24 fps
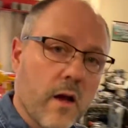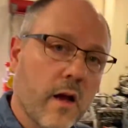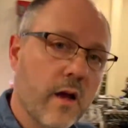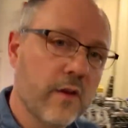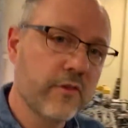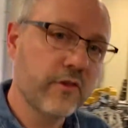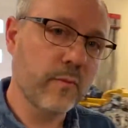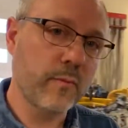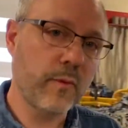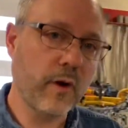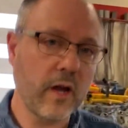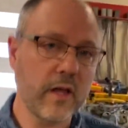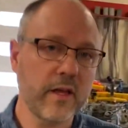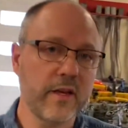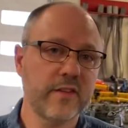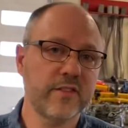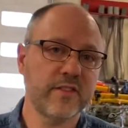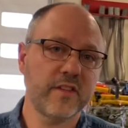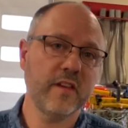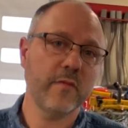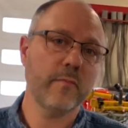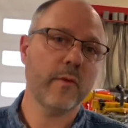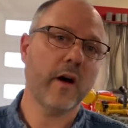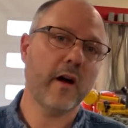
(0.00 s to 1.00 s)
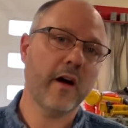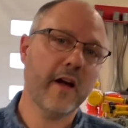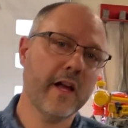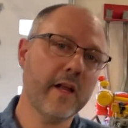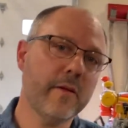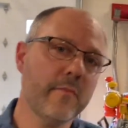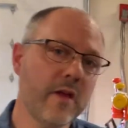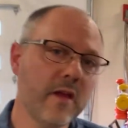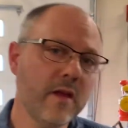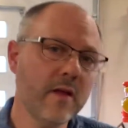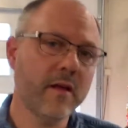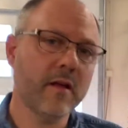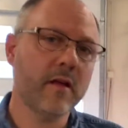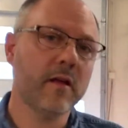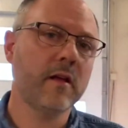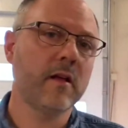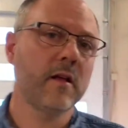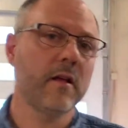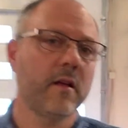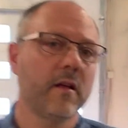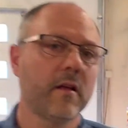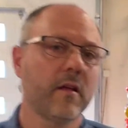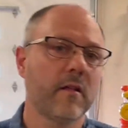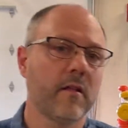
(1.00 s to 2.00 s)
As you probably see behind me,
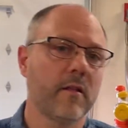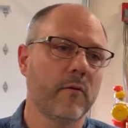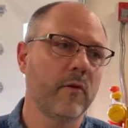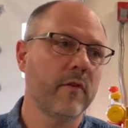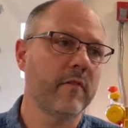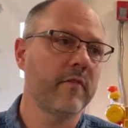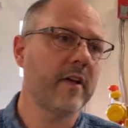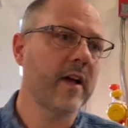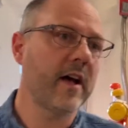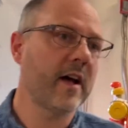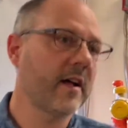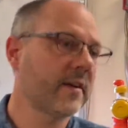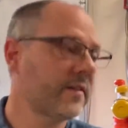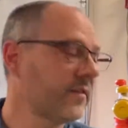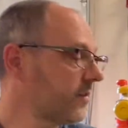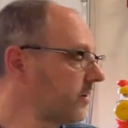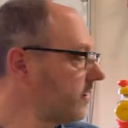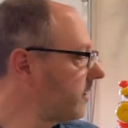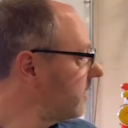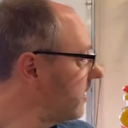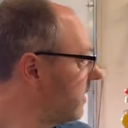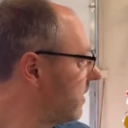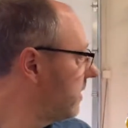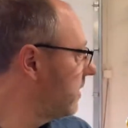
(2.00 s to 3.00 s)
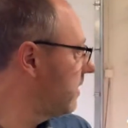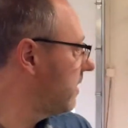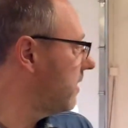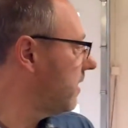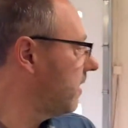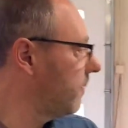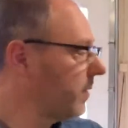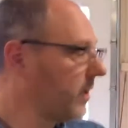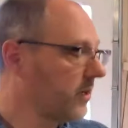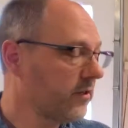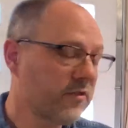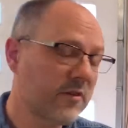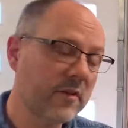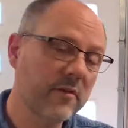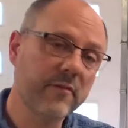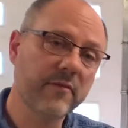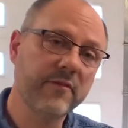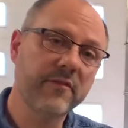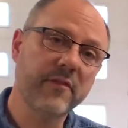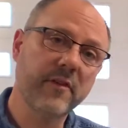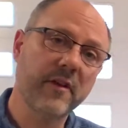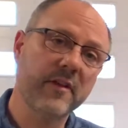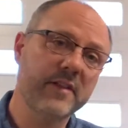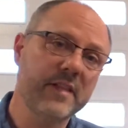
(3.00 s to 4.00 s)
we've got a bunch
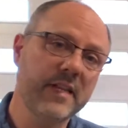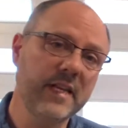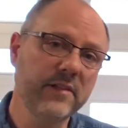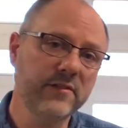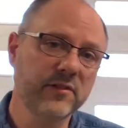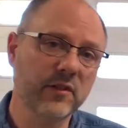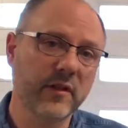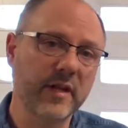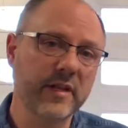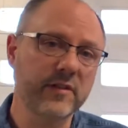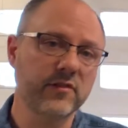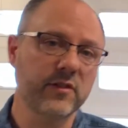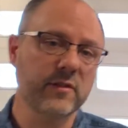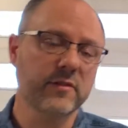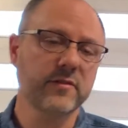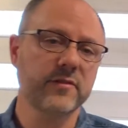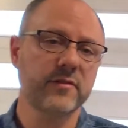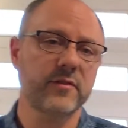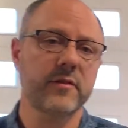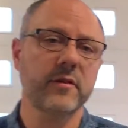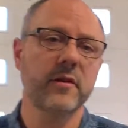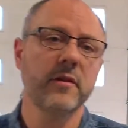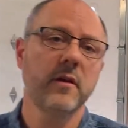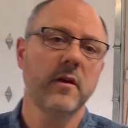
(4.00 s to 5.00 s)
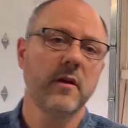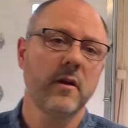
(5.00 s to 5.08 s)
of diesel engines.